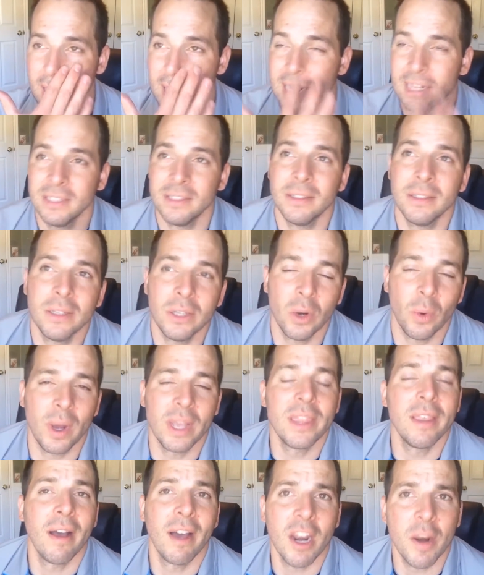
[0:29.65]
And,
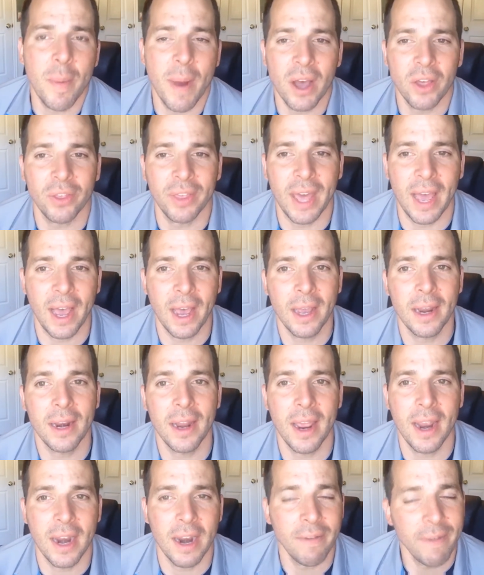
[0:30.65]
I thought about
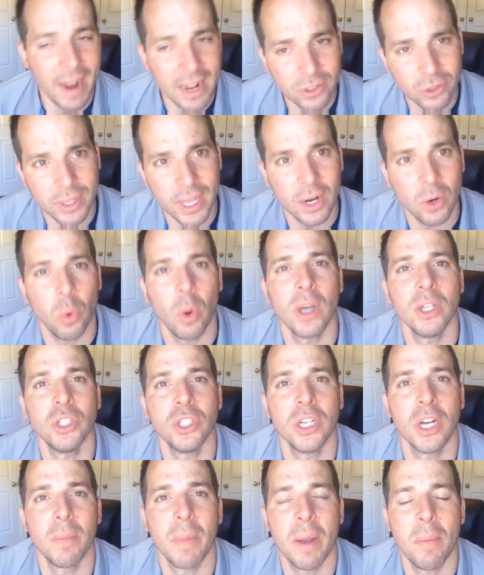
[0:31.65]
that, and I've answered that
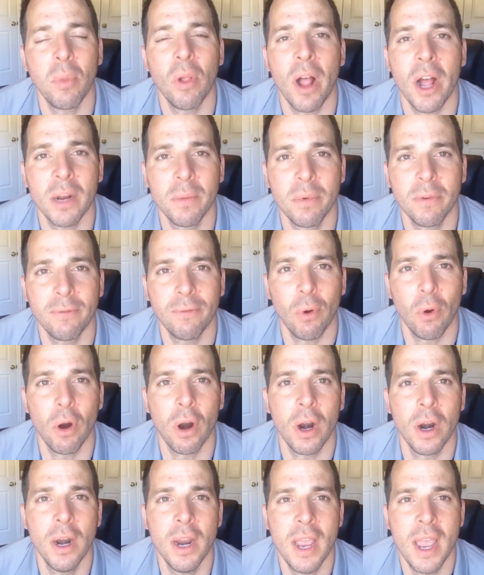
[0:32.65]
question on my blog
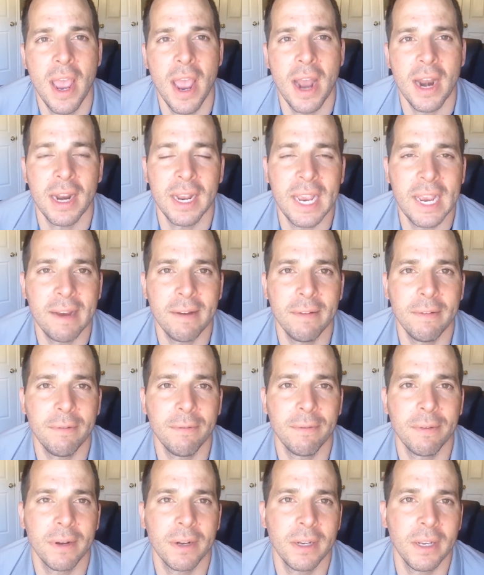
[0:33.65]
before, and I
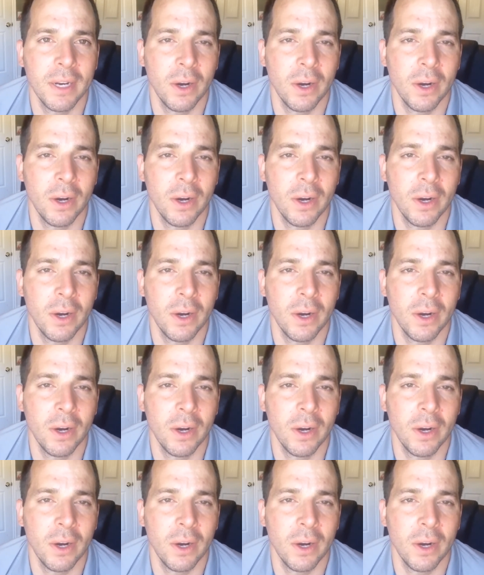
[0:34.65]
gave,